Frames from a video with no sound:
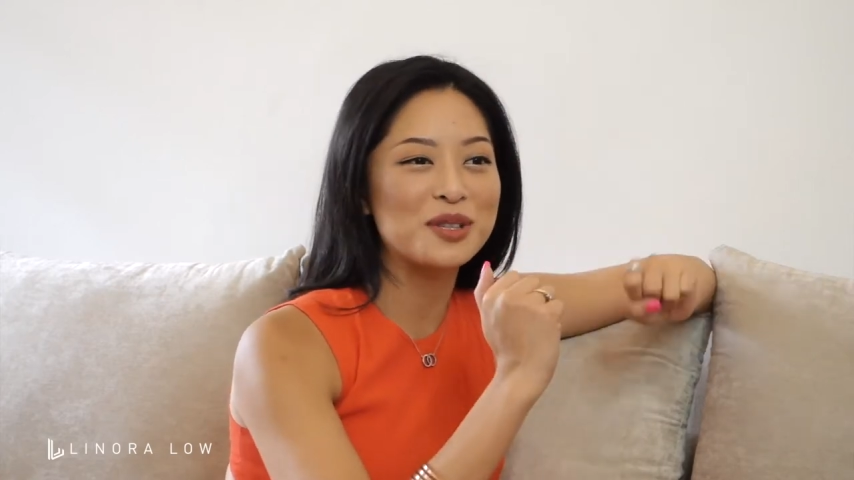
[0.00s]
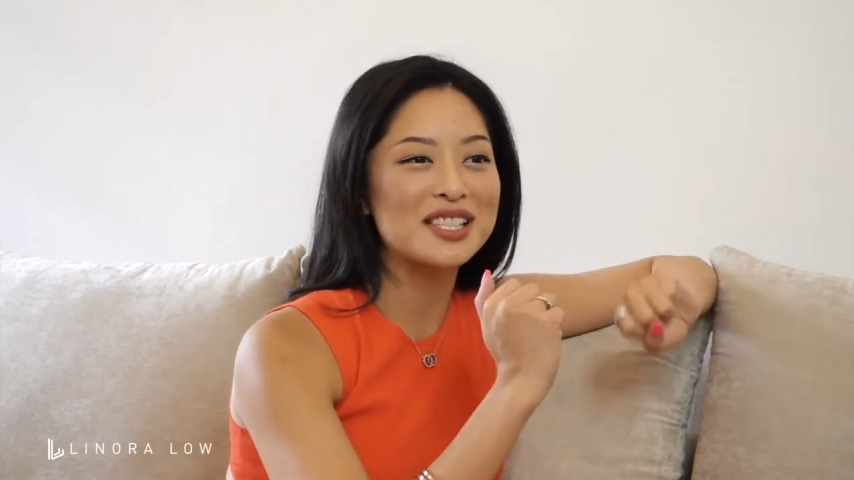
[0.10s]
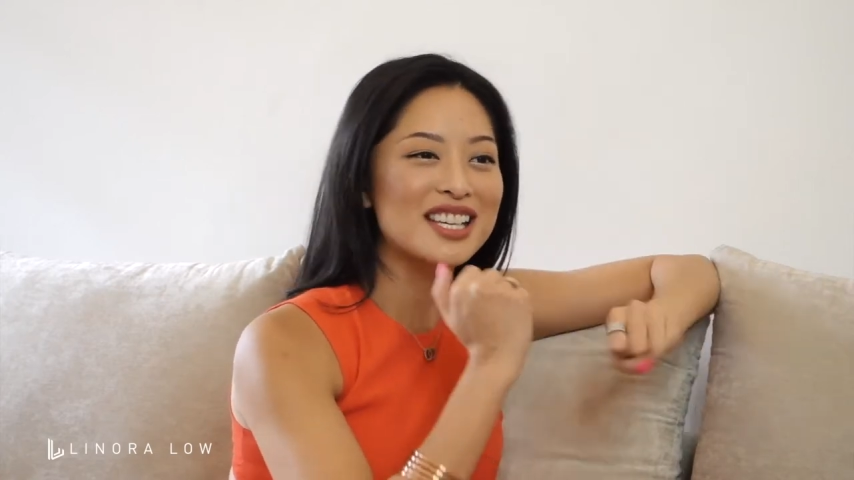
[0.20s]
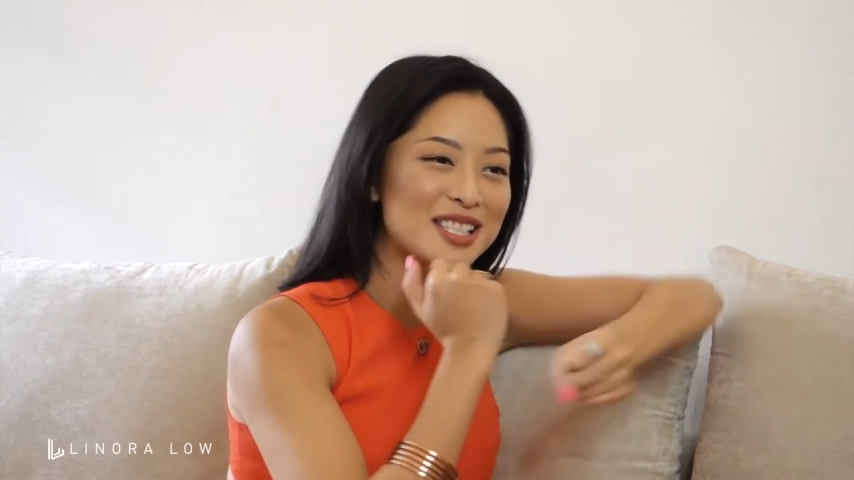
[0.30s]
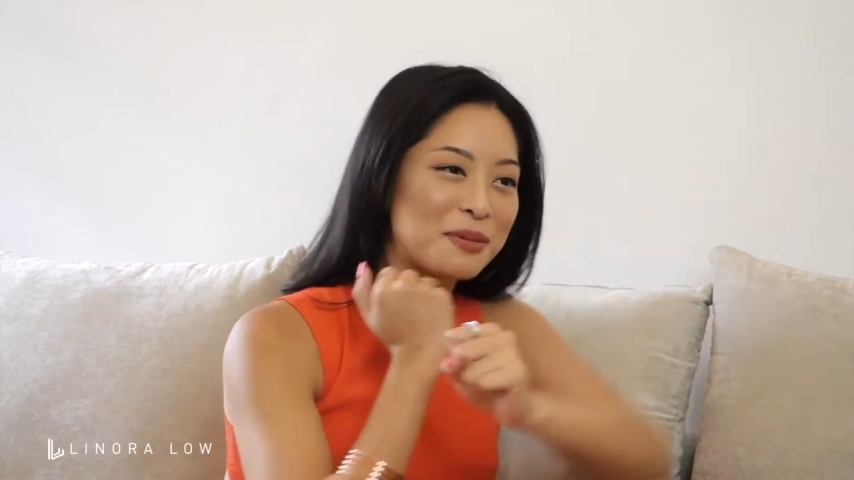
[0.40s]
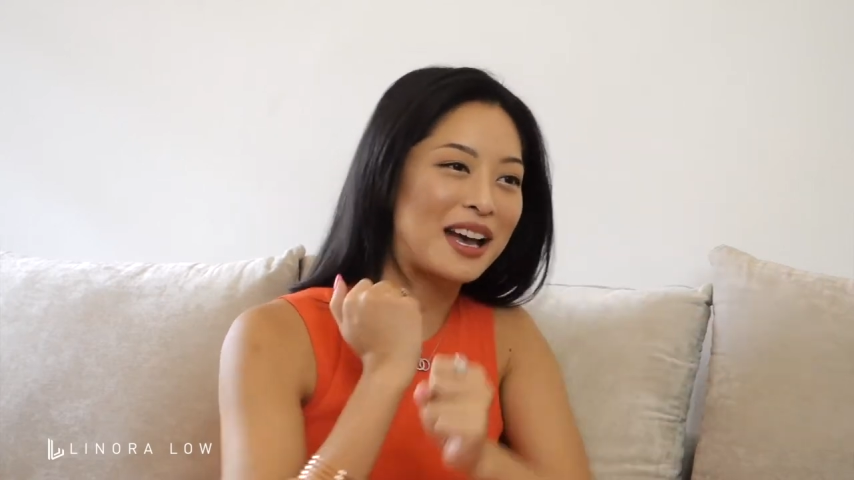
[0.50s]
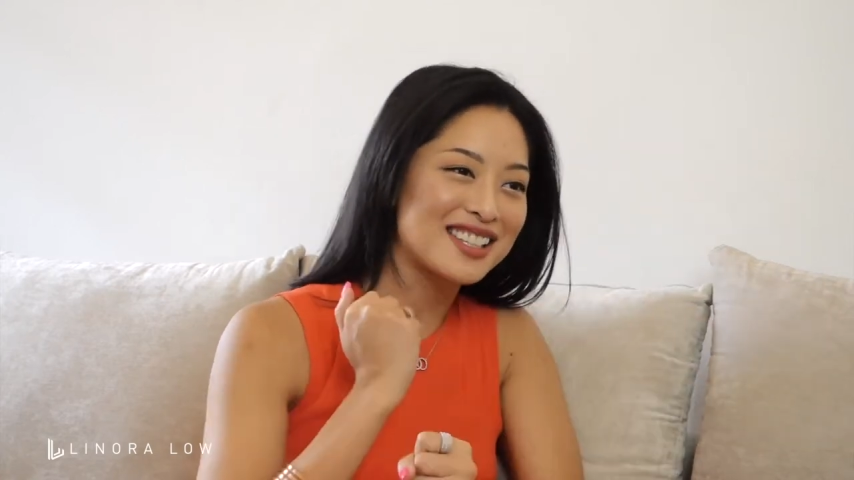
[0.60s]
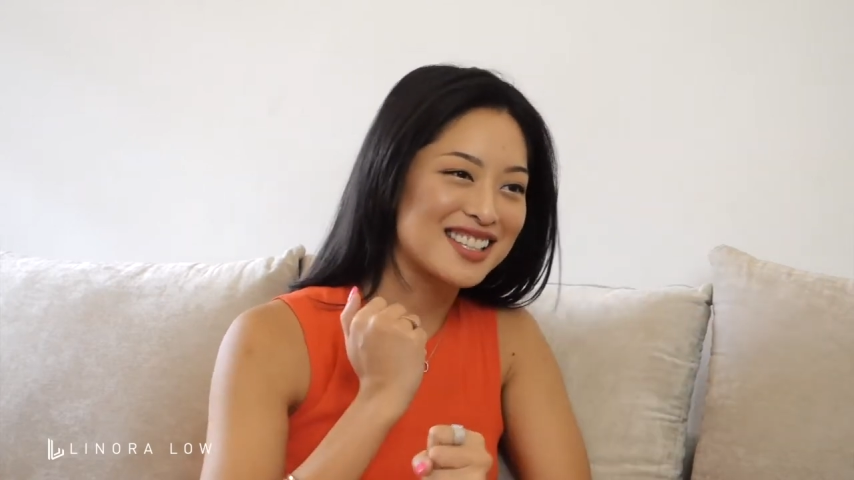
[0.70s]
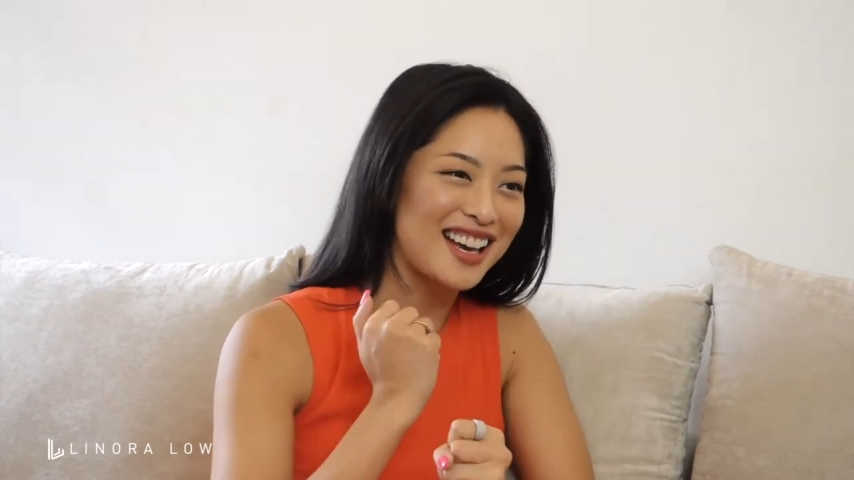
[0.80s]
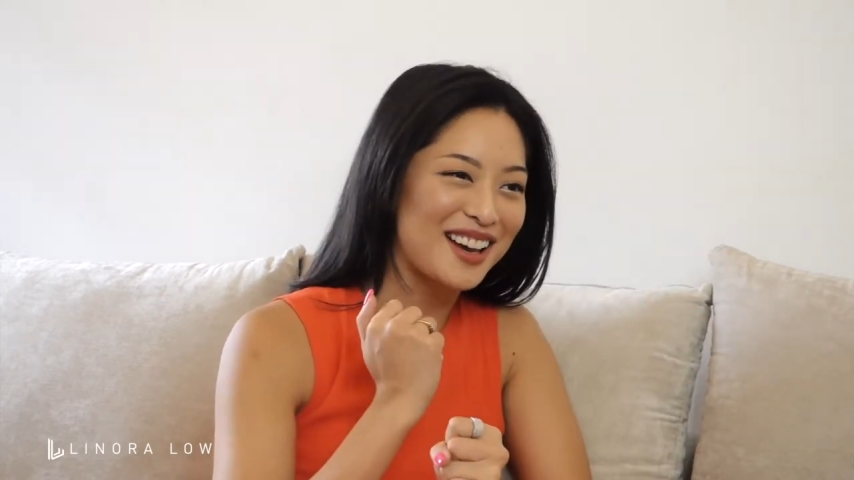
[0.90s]

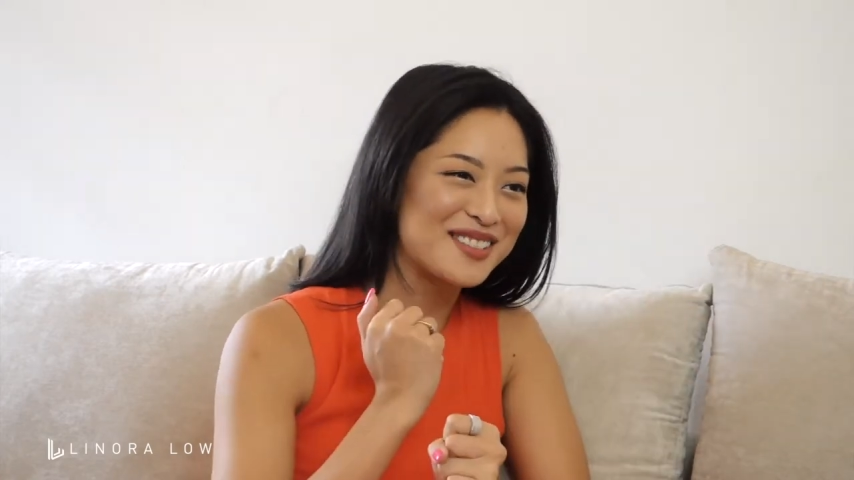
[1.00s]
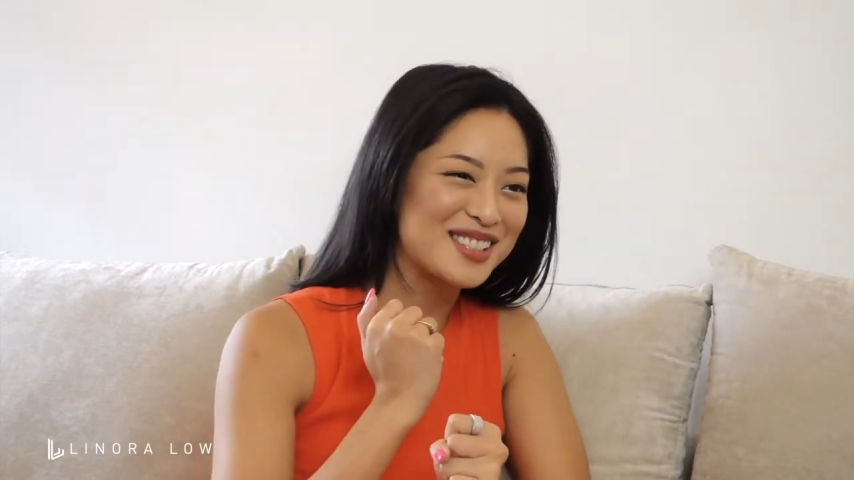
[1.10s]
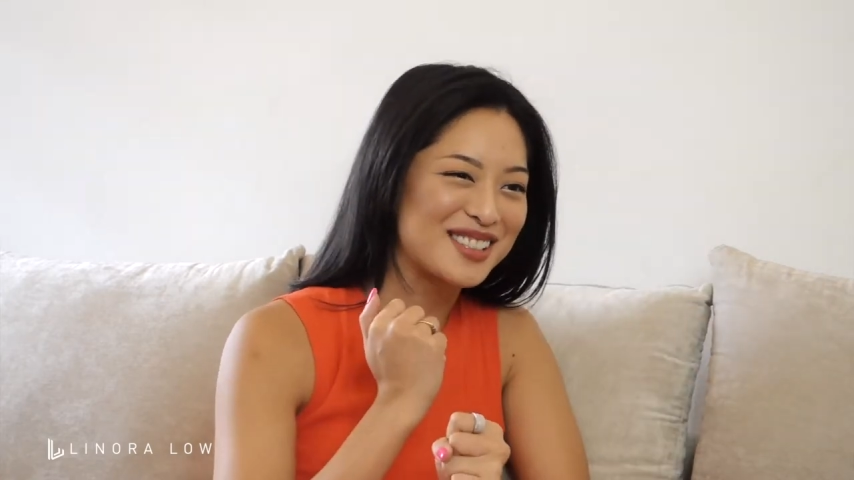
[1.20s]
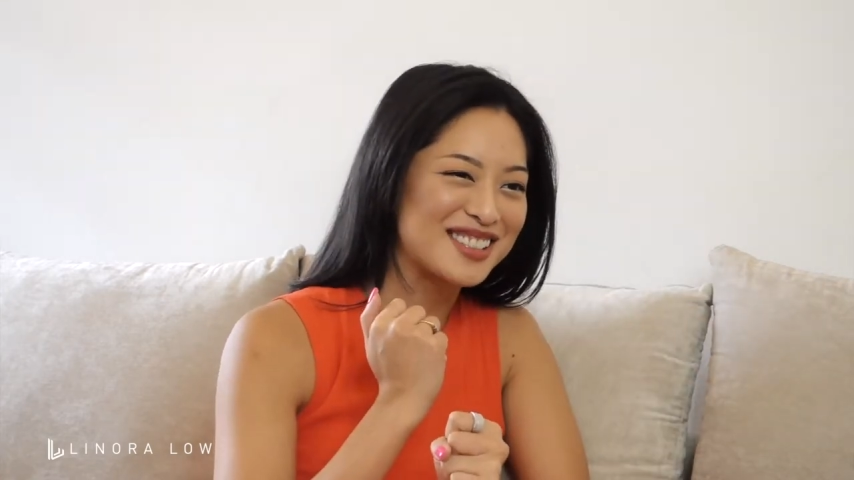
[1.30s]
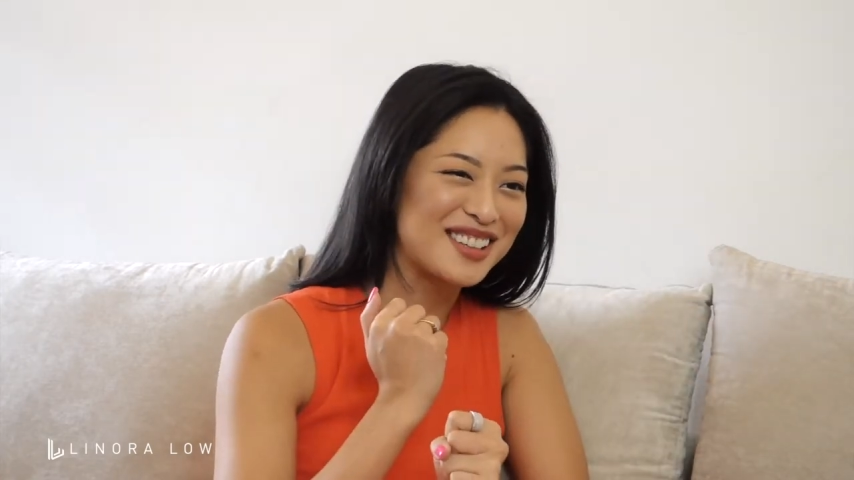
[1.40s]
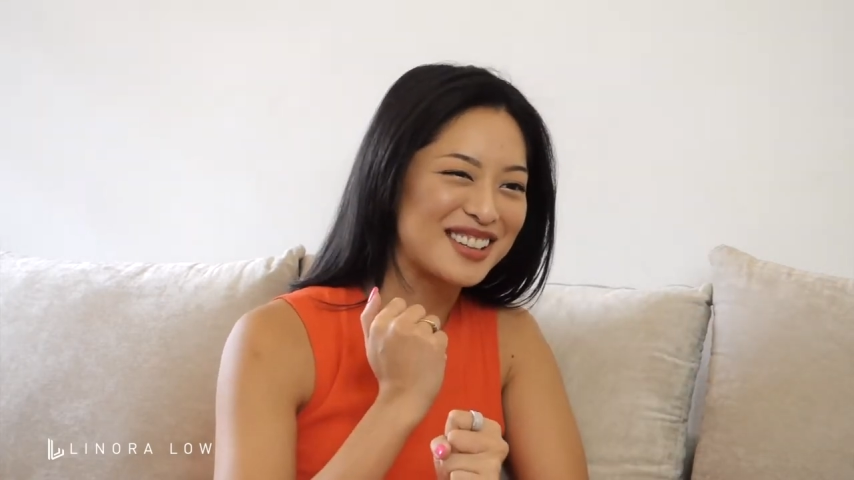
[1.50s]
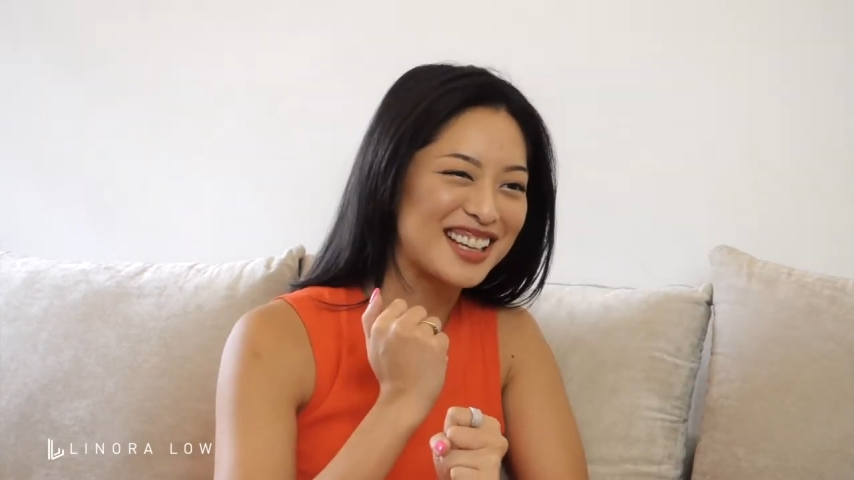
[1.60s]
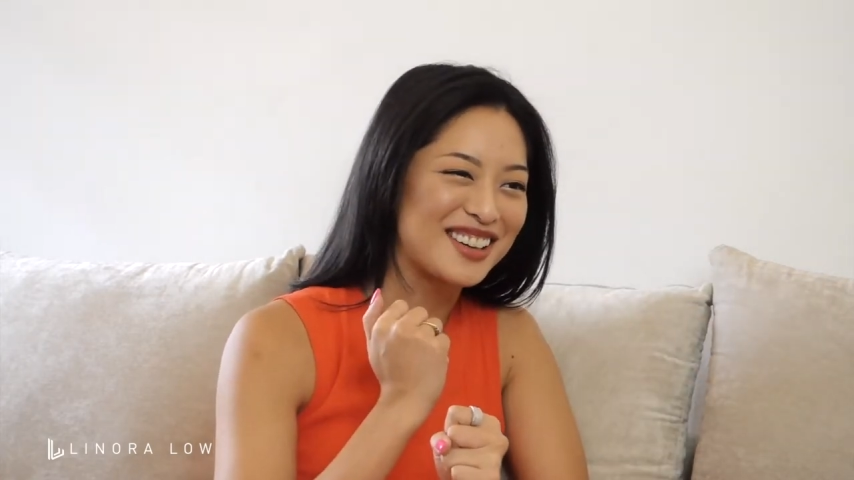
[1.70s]
six-pack abs or something,